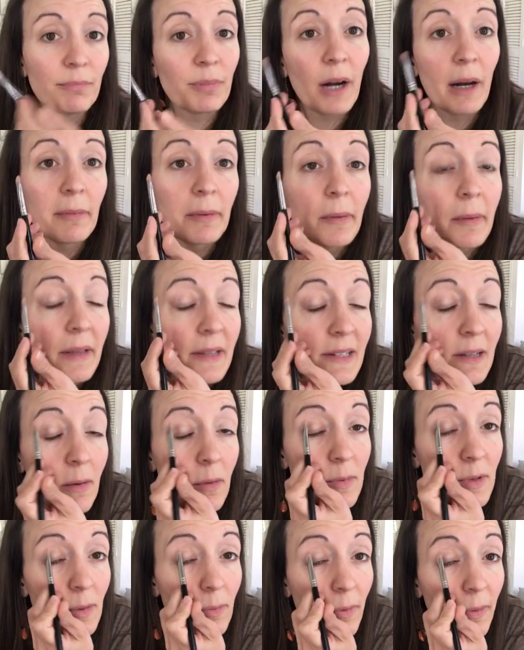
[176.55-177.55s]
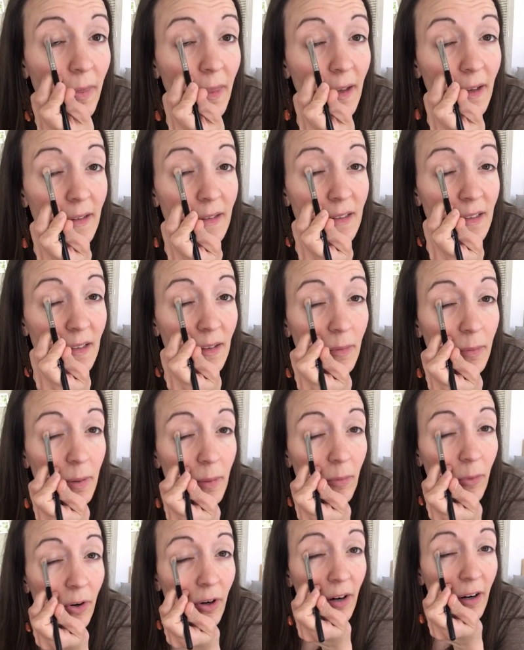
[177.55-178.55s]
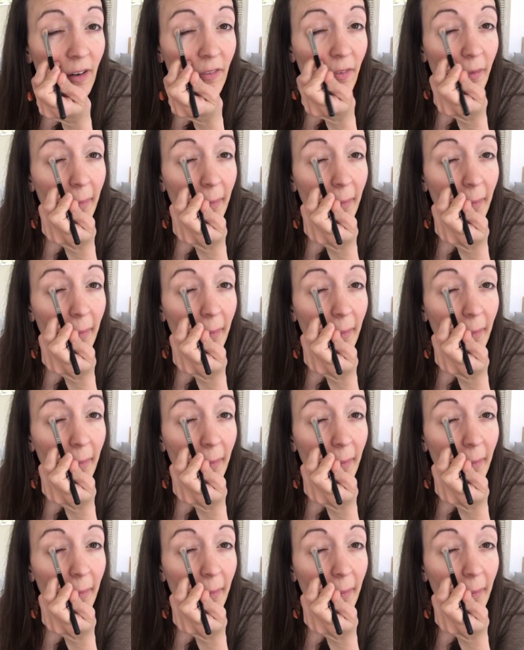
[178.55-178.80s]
probably by the time I'm done with this, it'll be more of